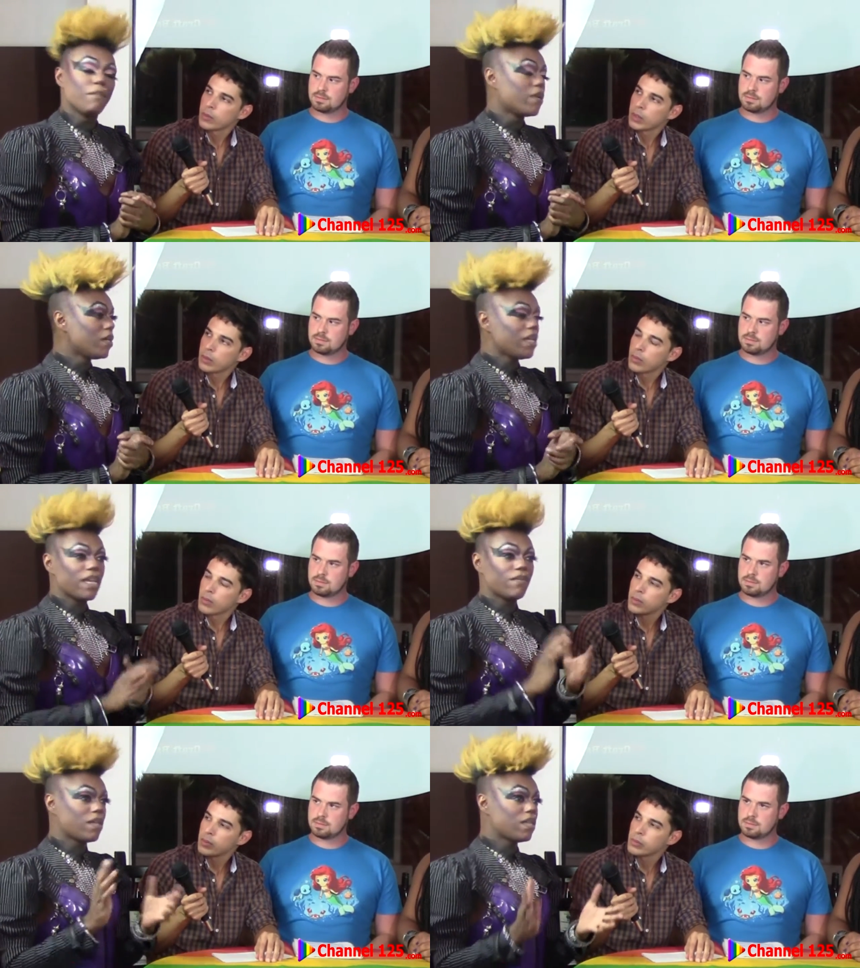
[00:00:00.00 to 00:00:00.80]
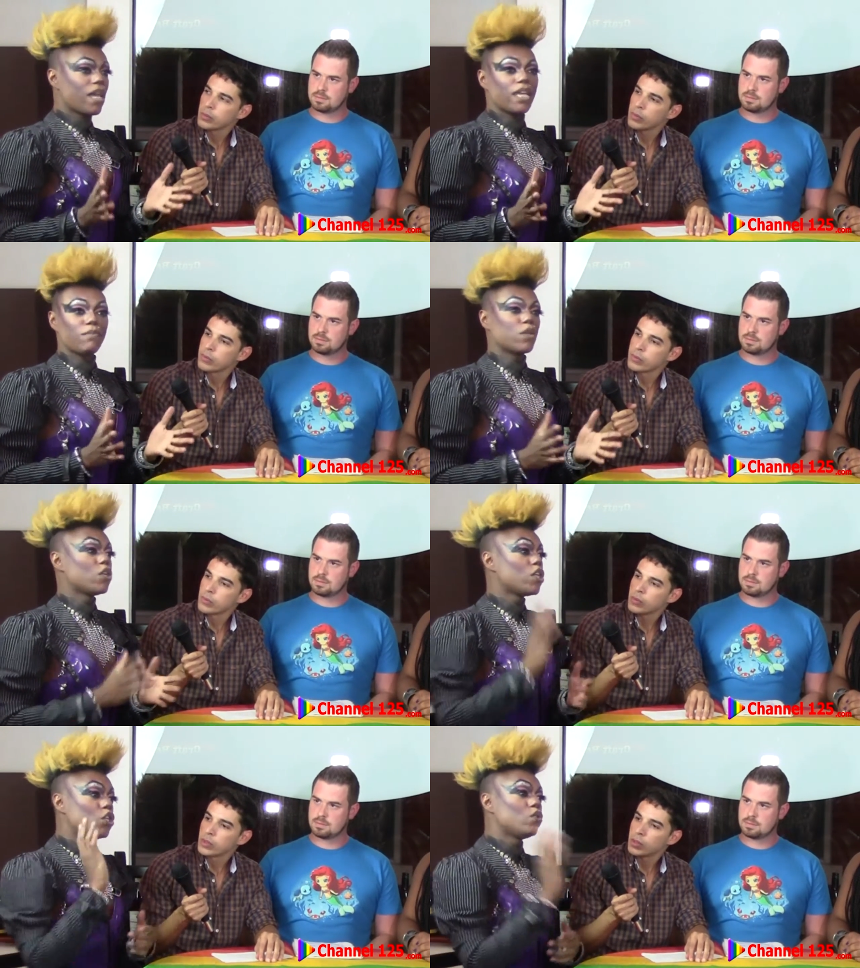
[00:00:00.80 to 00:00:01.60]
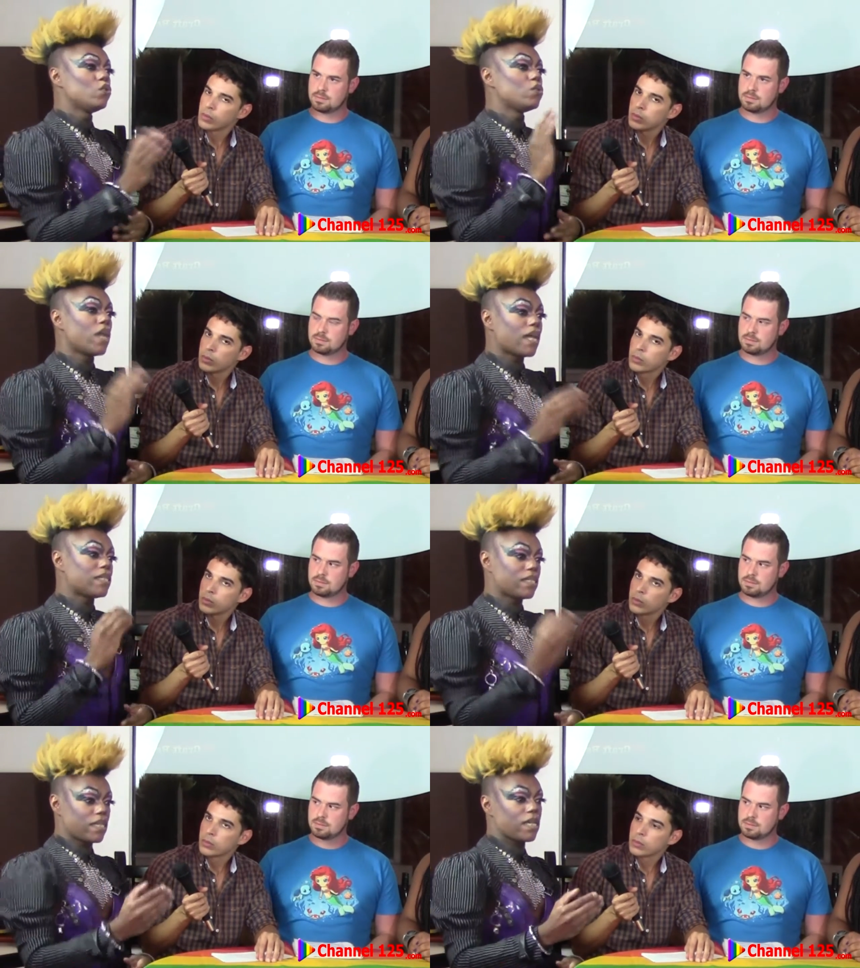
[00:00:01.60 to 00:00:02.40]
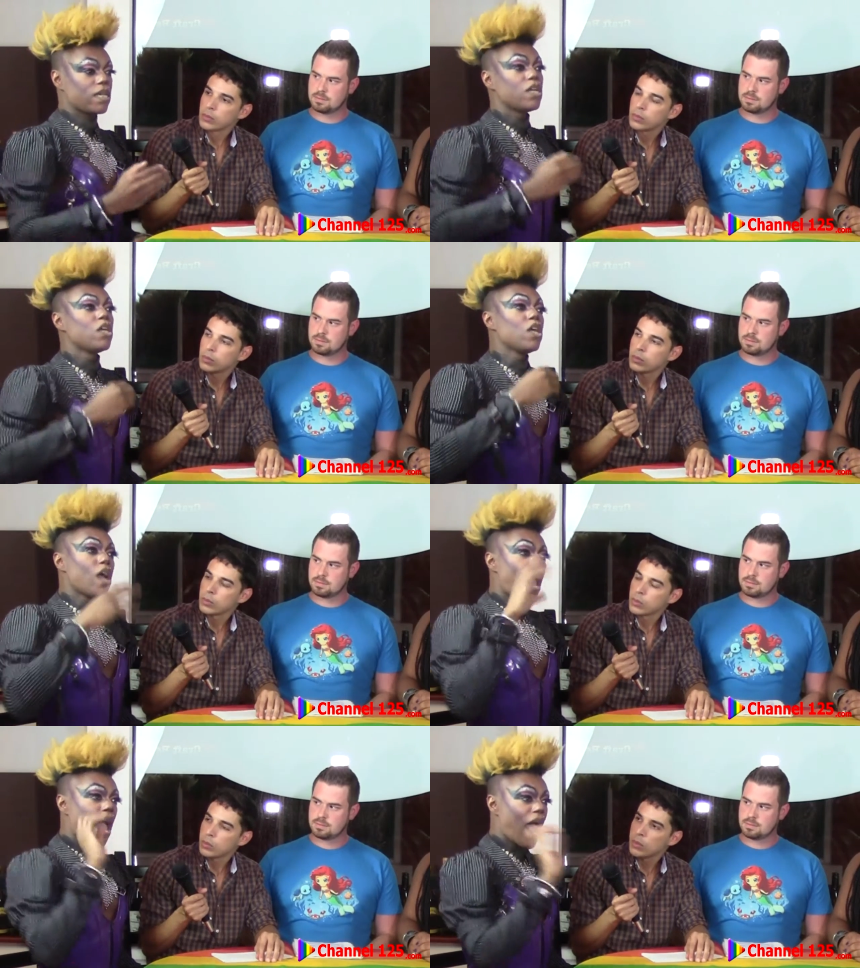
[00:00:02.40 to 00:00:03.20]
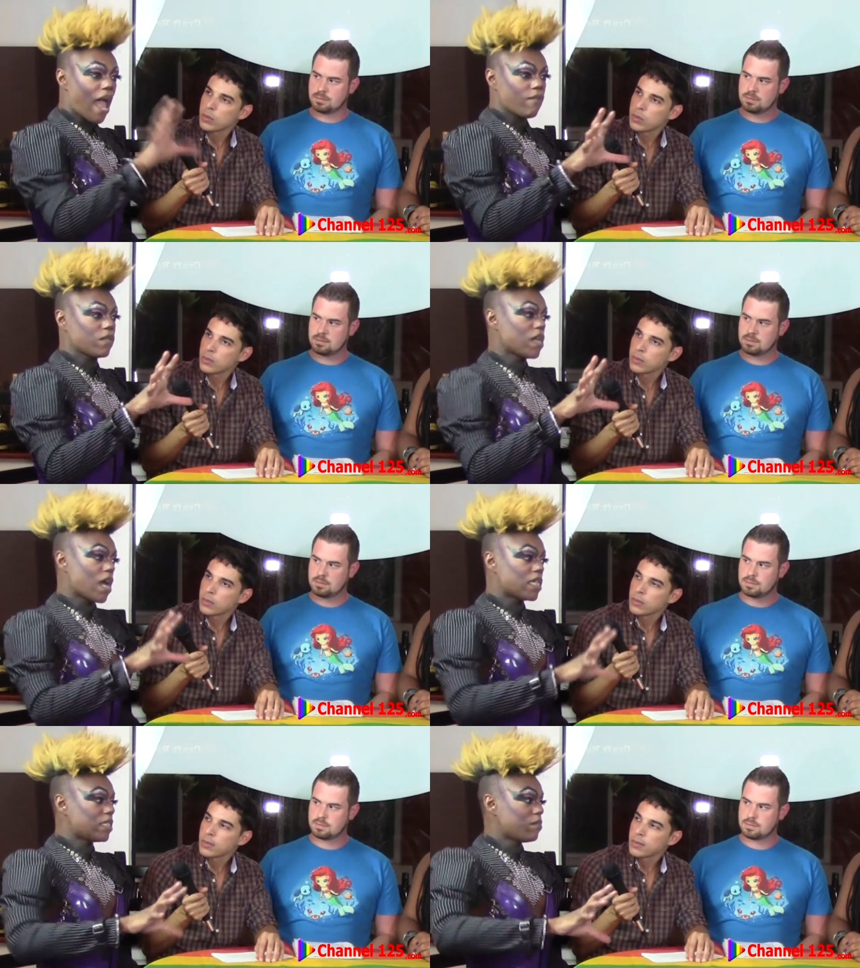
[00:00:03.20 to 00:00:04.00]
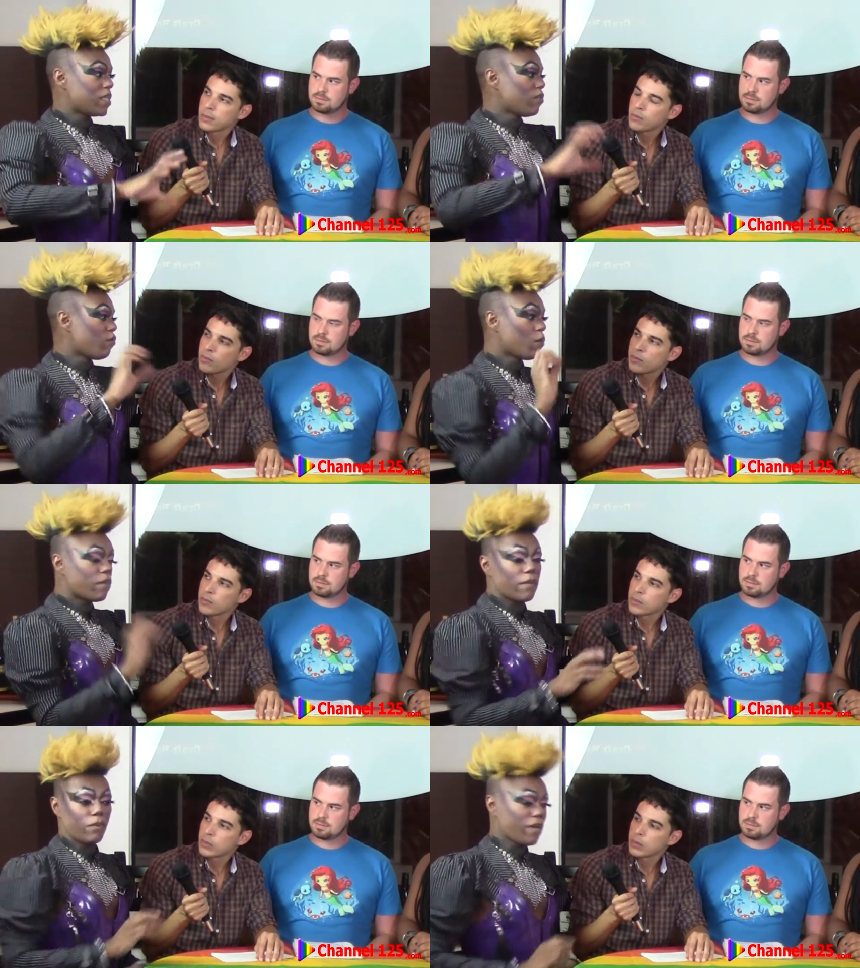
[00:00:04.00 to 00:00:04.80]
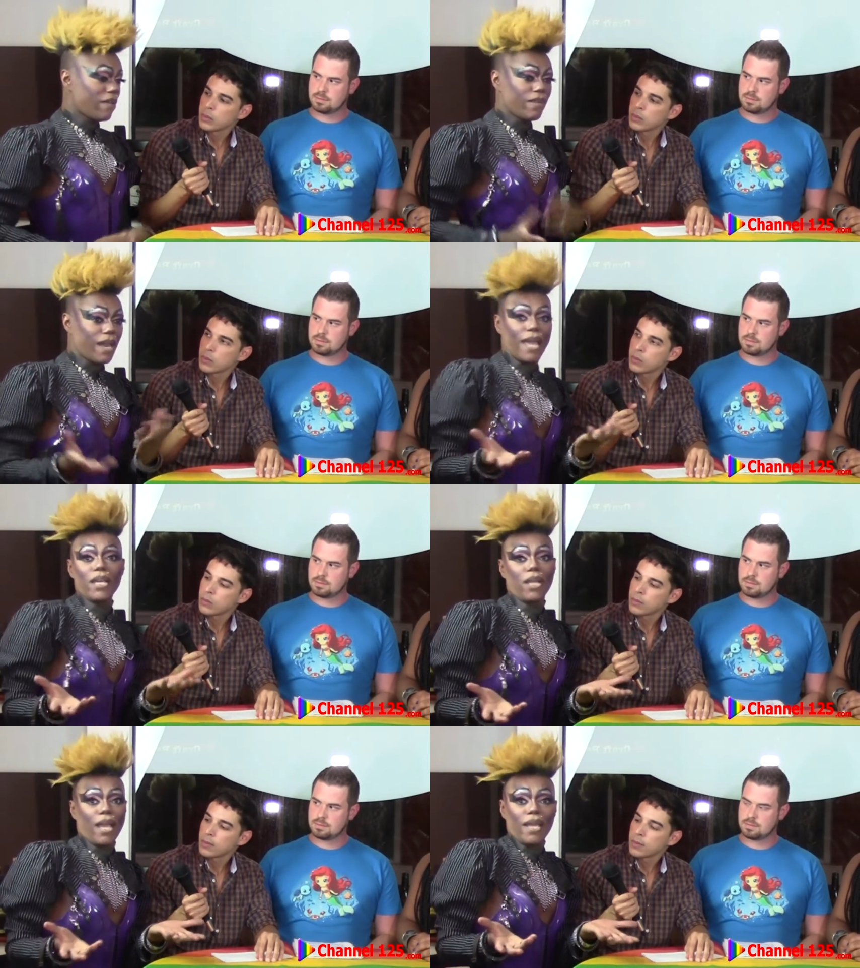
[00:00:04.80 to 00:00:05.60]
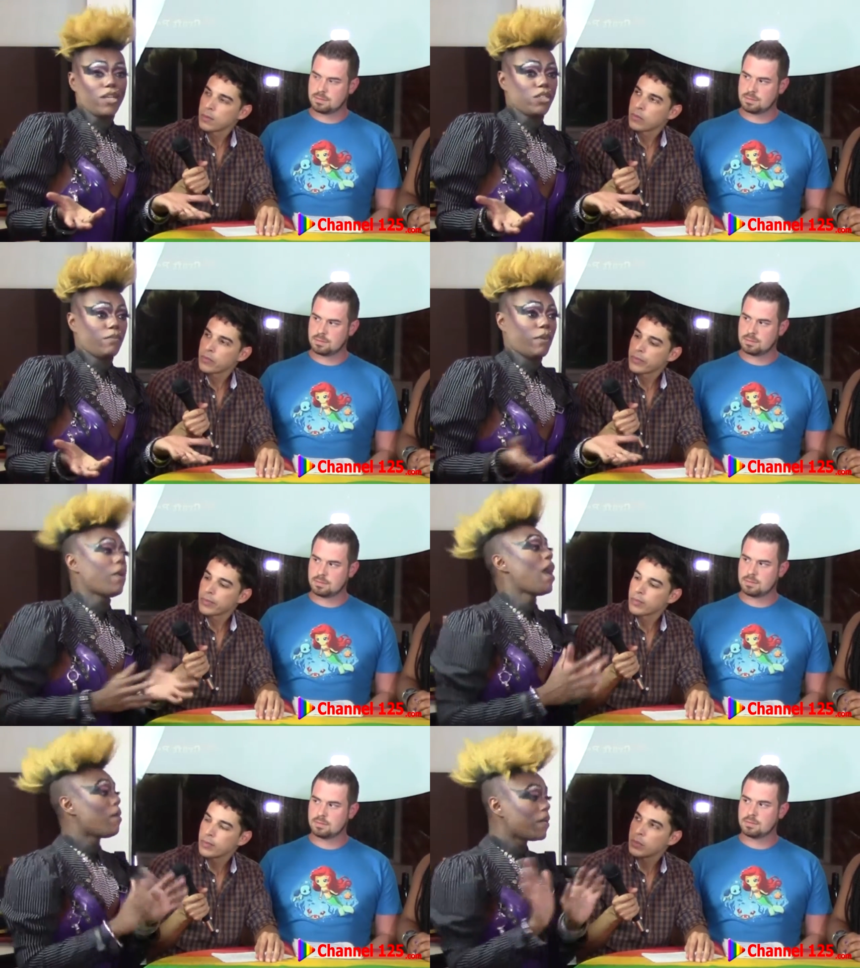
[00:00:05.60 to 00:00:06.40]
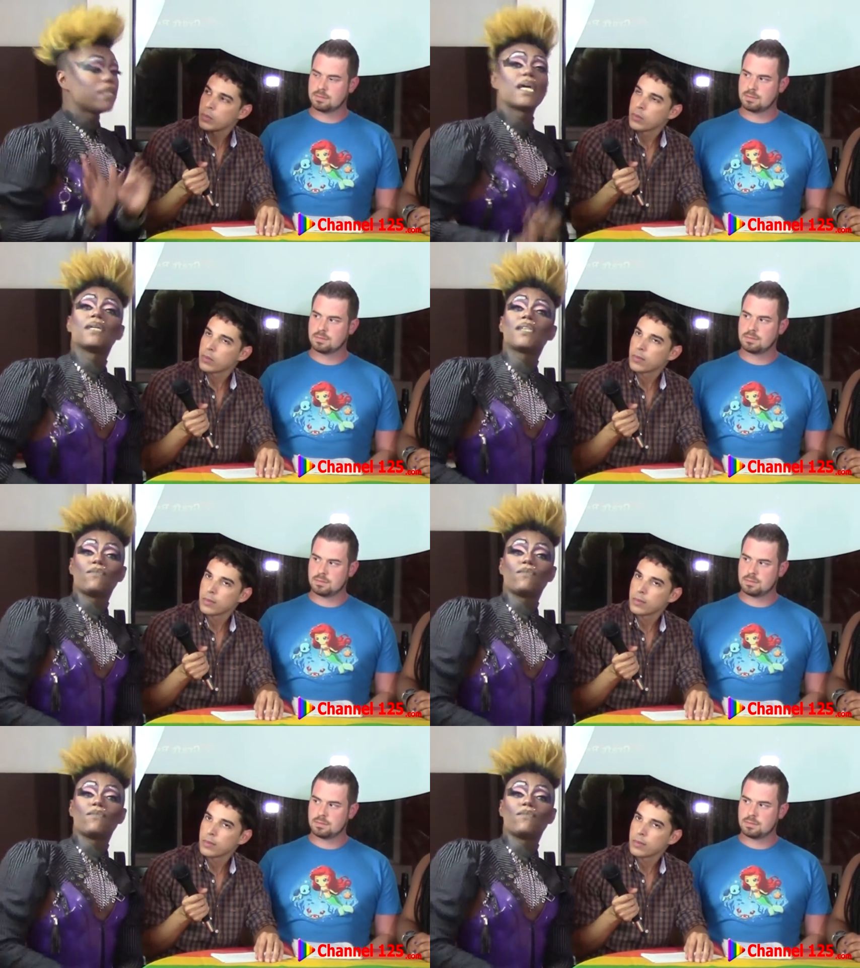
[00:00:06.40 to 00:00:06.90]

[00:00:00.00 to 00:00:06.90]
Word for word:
Speaker 1: But even in the gay community, you do not see advertisements for people, even a Asian people. How many times